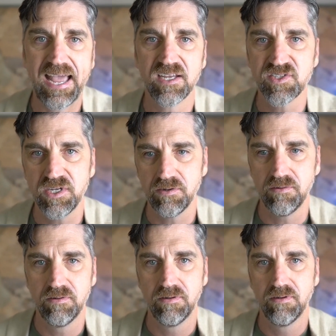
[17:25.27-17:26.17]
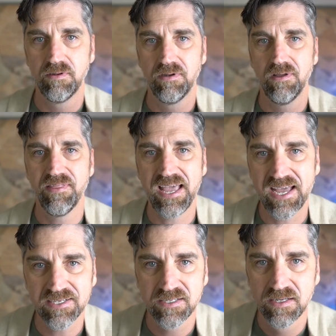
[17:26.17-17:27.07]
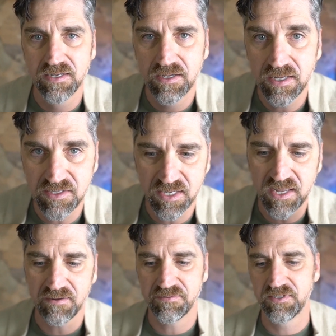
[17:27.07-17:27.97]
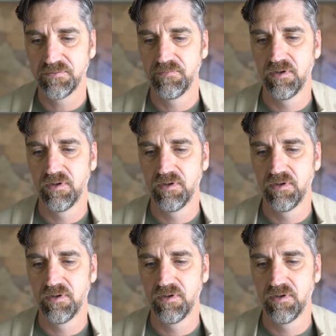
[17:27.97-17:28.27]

as you. That is a gift.